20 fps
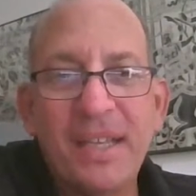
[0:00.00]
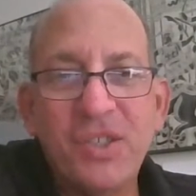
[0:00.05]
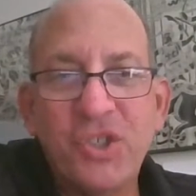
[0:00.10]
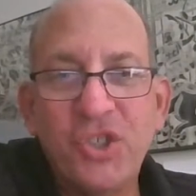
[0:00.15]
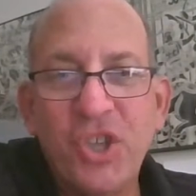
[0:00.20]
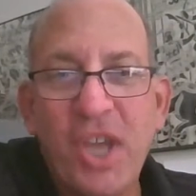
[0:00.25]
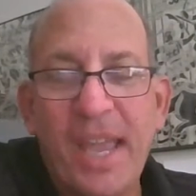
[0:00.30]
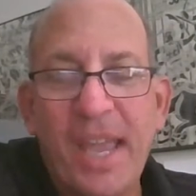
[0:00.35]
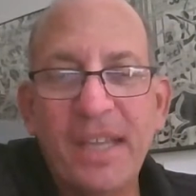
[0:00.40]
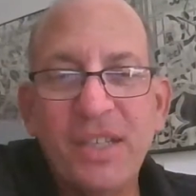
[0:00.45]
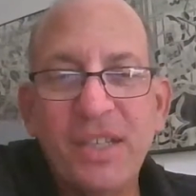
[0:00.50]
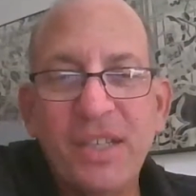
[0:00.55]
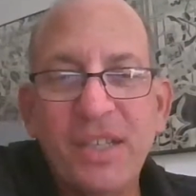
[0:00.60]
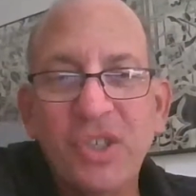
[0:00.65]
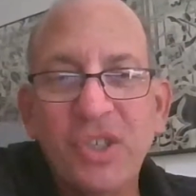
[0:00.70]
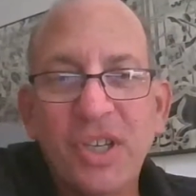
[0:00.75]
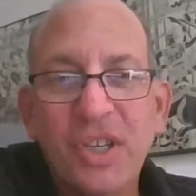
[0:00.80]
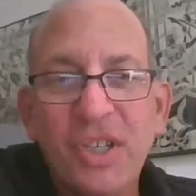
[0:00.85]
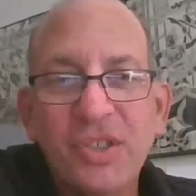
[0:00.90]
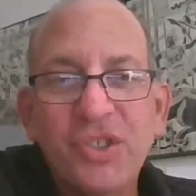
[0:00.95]

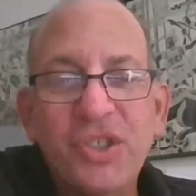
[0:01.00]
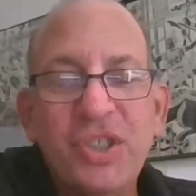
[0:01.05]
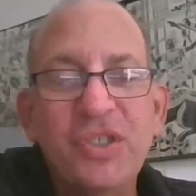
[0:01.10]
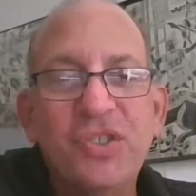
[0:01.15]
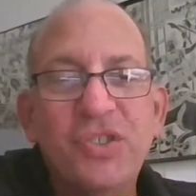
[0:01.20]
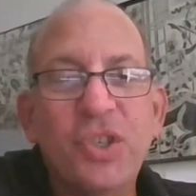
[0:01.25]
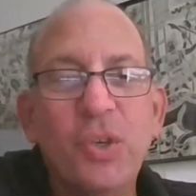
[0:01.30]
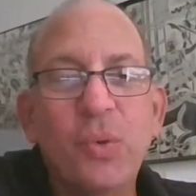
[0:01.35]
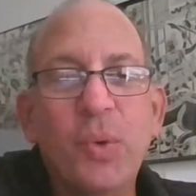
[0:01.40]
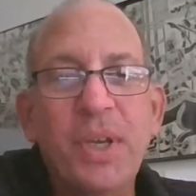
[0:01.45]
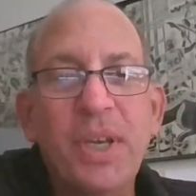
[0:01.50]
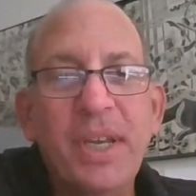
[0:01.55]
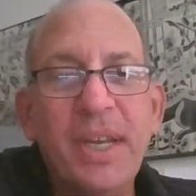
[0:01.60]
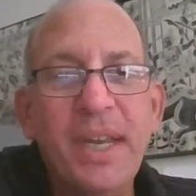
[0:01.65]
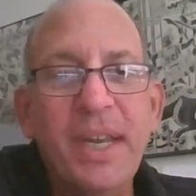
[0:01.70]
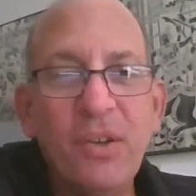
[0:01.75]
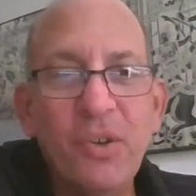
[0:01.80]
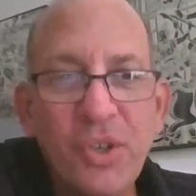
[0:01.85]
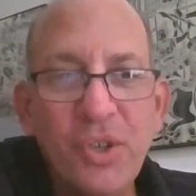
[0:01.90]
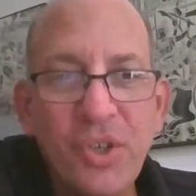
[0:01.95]
exchange. She's doing
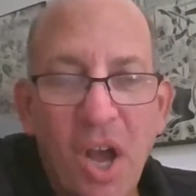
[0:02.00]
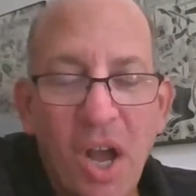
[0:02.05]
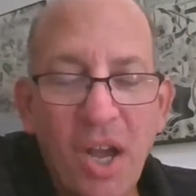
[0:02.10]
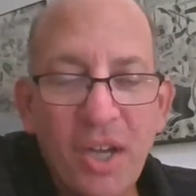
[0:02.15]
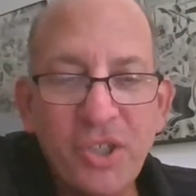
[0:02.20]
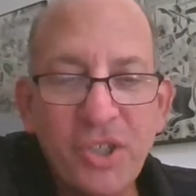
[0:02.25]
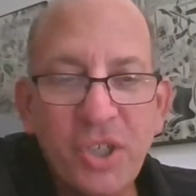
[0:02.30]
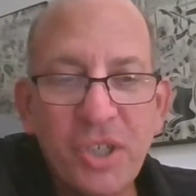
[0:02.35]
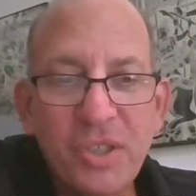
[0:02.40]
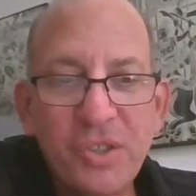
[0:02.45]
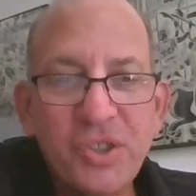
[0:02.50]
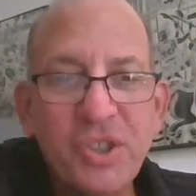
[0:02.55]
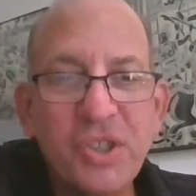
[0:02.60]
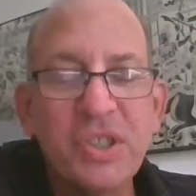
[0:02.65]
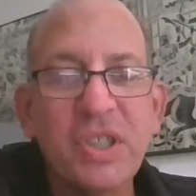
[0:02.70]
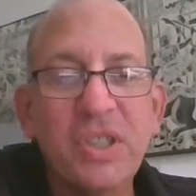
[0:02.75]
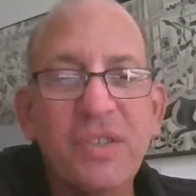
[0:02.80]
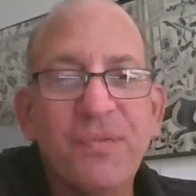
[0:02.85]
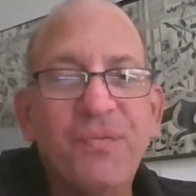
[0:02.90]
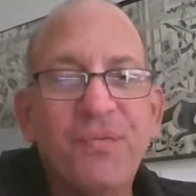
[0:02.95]
an introduction.
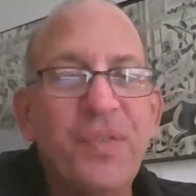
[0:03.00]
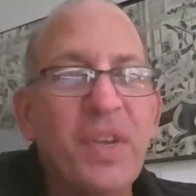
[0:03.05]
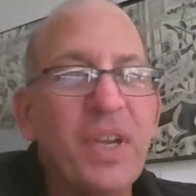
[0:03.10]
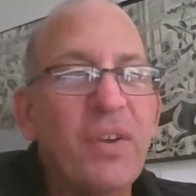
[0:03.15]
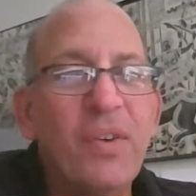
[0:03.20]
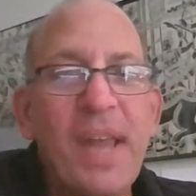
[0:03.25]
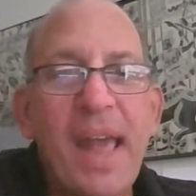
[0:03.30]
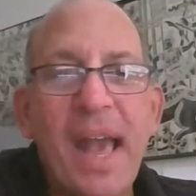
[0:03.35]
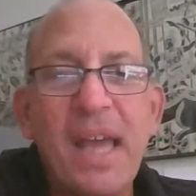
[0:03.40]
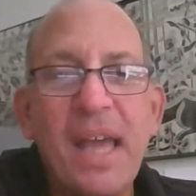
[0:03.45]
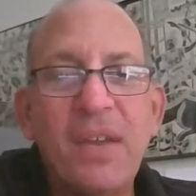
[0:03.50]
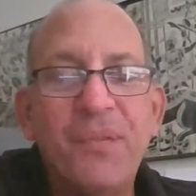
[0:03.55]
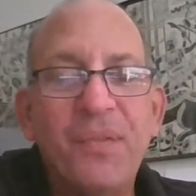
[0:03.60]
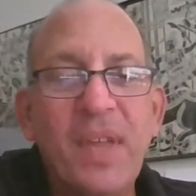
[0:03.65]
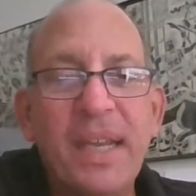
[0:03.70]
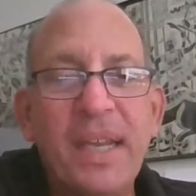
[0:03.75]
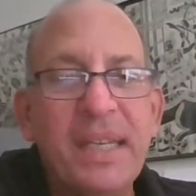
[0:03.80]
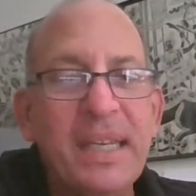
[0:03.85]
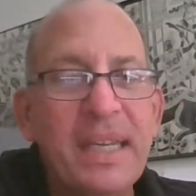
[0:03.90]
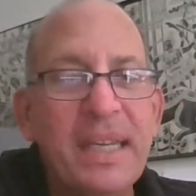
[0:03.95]
She's figuring out if
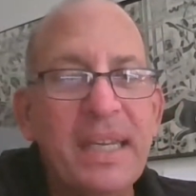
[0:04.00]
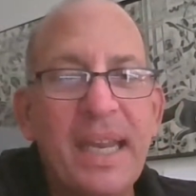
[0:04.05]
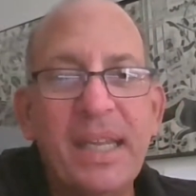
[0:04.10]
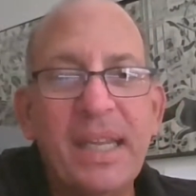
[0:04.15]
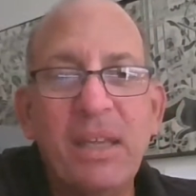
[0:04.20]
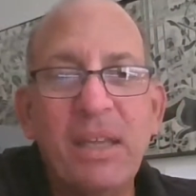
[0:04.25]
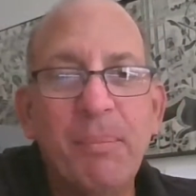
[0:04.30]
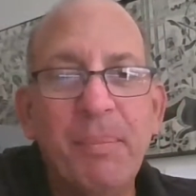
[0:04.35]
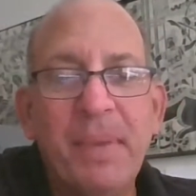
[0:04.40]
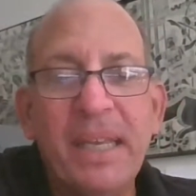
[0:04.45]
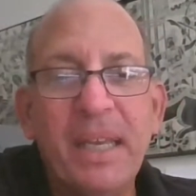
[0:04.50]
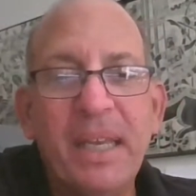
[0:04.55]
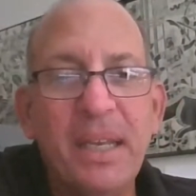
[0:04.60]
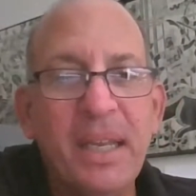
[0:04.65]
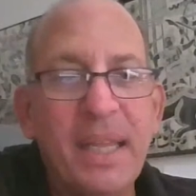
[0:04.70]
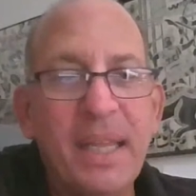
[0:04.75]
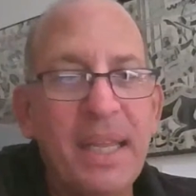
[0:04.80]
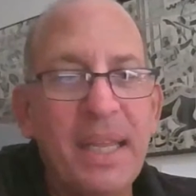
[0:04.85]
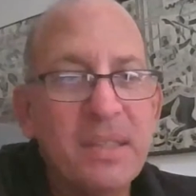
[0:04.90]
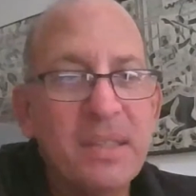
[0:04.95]
they need any immediate
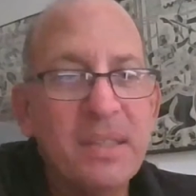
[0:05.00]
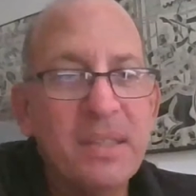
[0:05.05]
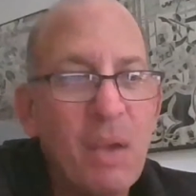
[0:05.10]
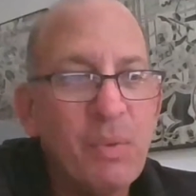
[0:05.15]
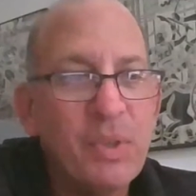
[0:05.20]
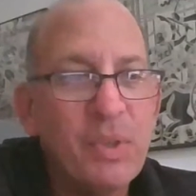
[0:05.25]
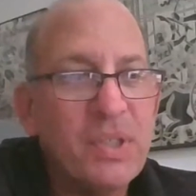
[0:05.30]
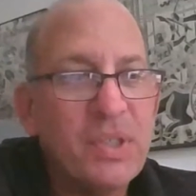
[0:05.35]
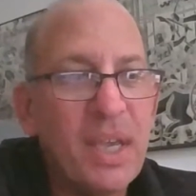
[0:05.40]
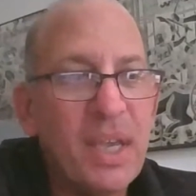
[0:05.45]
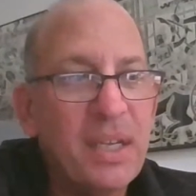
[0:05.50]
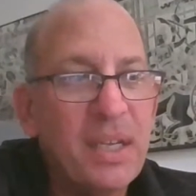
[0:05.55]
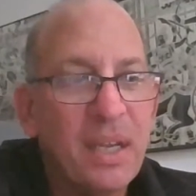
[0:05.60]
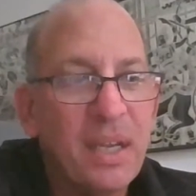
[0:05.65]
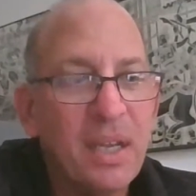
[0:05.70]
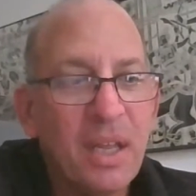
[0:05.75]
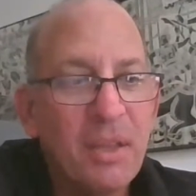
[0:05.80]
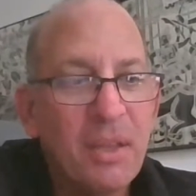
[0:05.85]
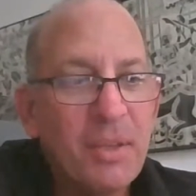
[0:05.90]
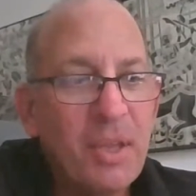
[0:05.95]
needs. And I would say,
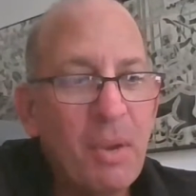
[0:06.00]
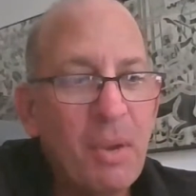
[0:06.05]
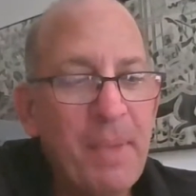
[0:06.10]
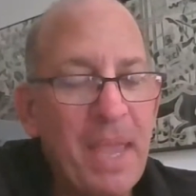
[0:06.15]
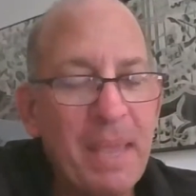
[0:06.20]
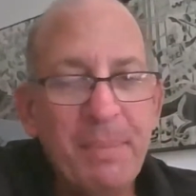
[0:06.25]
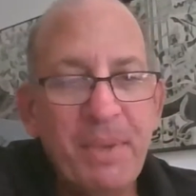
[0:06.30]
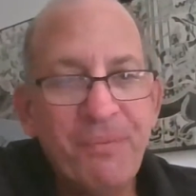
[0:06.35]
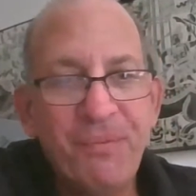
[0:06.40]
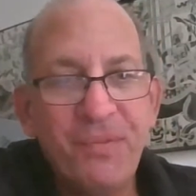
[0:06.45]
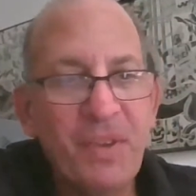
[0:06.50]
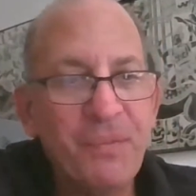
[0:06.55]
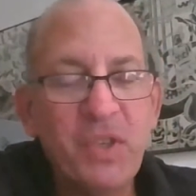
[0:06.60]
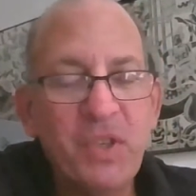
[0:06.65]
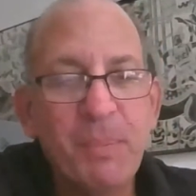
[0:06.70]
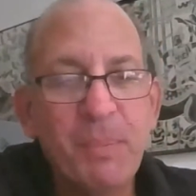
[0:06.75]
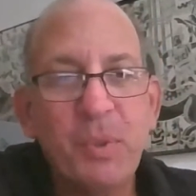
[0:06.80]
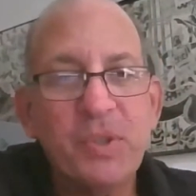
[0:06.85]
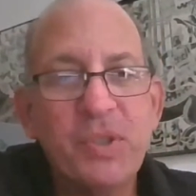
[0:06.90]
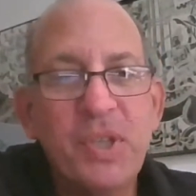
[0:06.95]
maybe
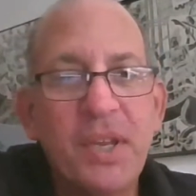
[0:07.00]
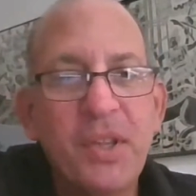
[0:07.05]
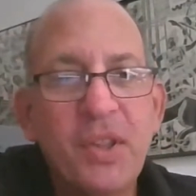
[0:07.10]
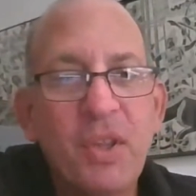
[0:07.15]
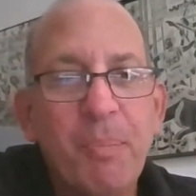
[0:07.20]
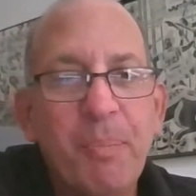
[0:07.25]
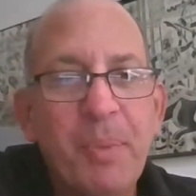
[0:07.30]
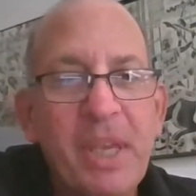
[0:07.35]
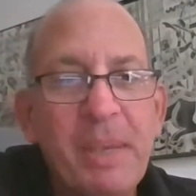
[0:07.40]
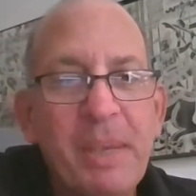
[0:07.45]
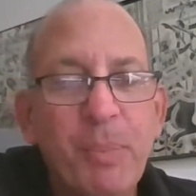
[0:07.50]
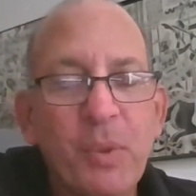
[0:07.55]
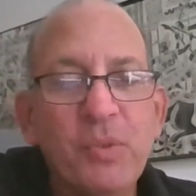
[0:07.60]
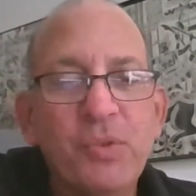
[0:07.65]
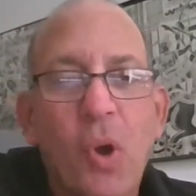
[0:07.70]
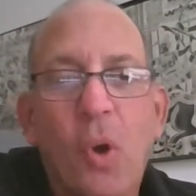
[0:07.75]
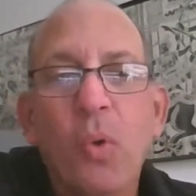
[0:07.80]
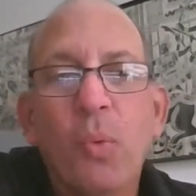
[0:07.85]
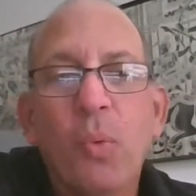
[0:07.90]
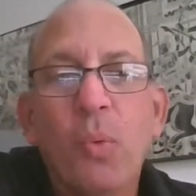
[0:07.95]
50% of the people
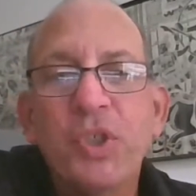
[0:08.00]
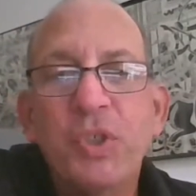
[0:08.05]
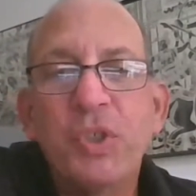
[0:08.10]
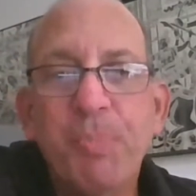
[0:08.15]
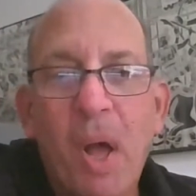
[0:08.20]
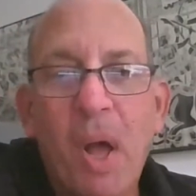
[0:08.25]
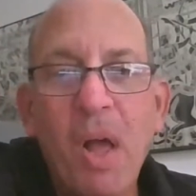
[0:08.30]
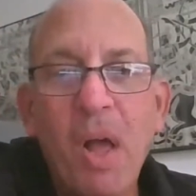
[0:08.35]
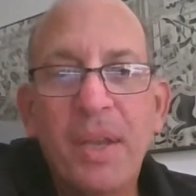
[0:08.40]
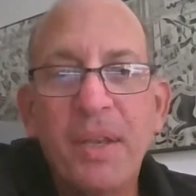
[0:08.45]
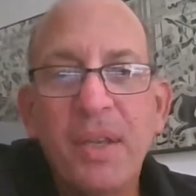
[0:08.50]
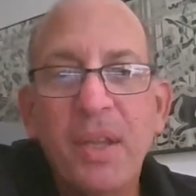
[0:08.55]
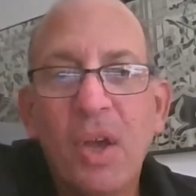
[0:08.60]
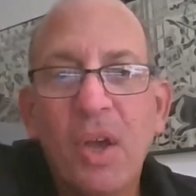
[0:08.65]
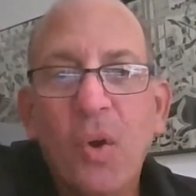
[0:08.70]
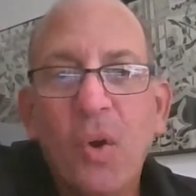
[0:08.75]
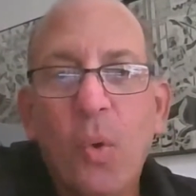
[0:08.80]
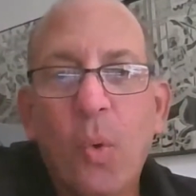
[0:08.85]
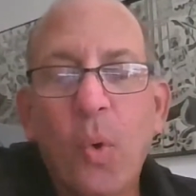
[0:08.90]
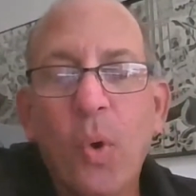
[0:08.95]
don't respond,
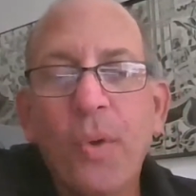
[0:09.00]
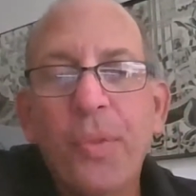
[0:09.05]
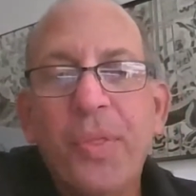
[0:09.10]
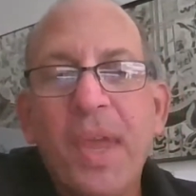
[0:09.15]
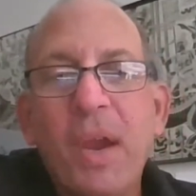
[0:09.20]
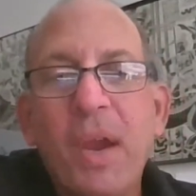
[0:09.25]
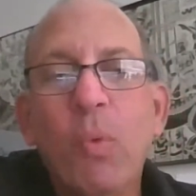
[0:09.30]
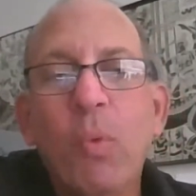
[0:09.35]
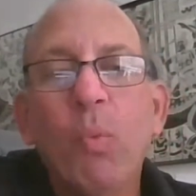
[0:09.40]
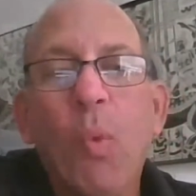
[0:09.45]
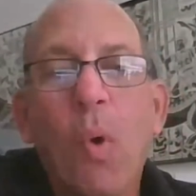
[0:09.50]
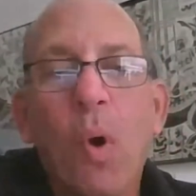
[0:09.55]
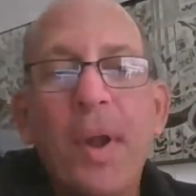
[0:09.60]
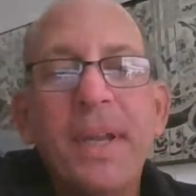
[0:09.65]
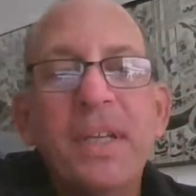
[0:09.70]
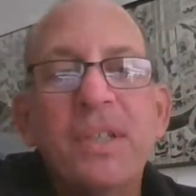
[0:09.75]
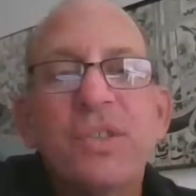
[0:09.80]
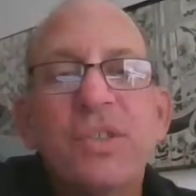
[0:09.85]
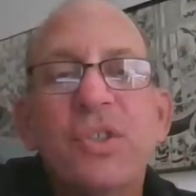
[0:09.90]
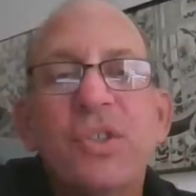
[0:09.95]
or they're
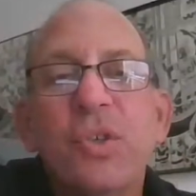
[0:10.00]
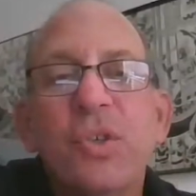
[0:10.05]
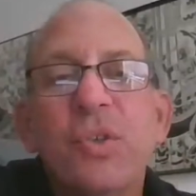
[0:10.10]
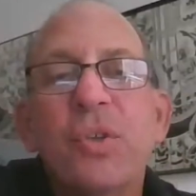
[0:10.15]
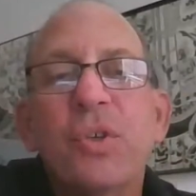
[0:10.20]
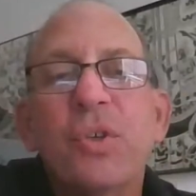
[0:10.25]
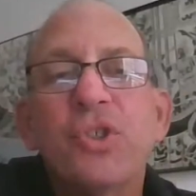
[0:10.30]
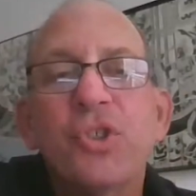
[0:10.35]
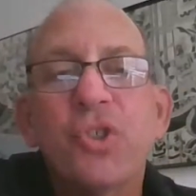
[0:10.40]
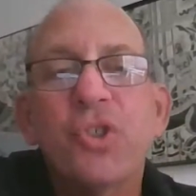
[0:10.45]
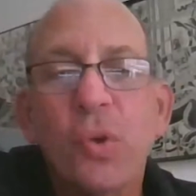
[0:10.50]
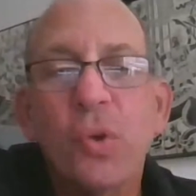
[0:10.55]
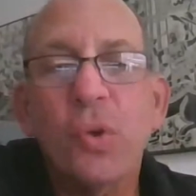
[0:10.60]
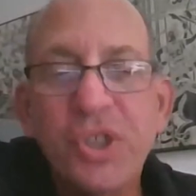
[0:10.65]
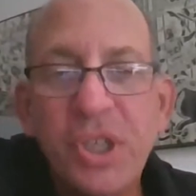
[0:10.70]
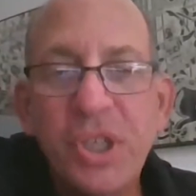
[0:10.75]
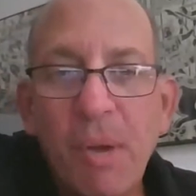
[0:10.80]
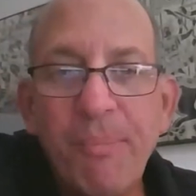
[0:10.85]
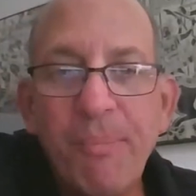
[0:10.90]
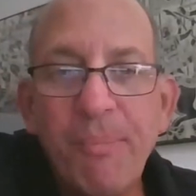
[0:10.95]
wanting to do their
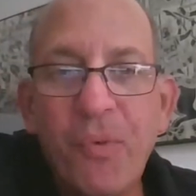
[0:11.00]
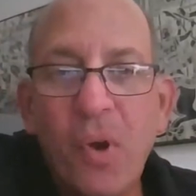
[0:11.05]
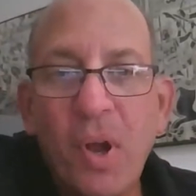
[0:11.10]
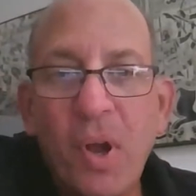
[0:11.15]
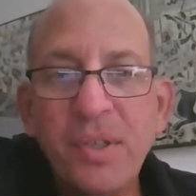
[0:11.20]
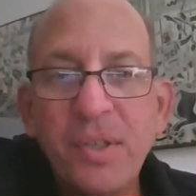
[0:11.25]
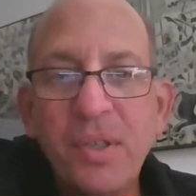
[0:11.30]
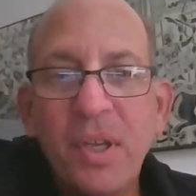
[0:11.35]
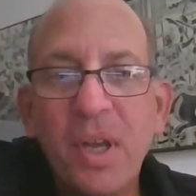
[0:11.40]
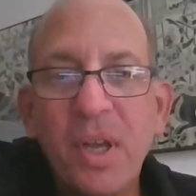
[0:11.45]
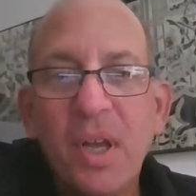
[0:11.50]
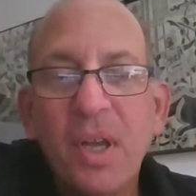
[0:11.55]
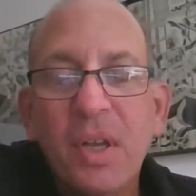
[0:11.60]
searching up front.